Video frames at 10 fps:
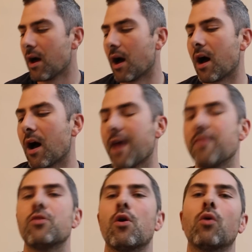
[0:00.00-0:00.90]

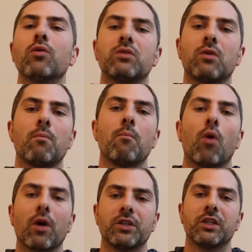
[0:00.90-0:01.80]
And those
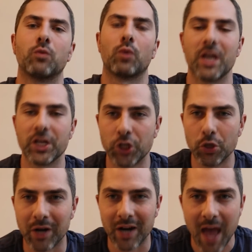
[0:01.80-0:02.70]
mortgages were
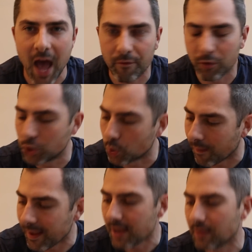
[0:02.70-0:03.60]
issued at an average
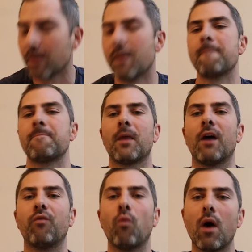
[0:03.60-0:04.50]
rate
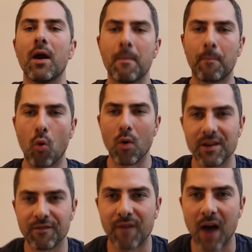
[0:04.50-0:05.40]
of
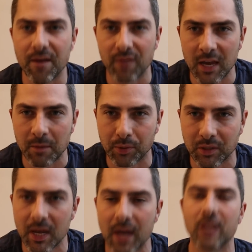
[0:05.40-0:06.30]

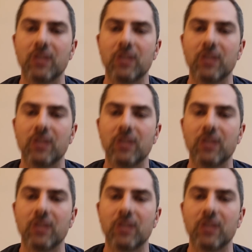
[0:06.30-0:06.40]
1.58%.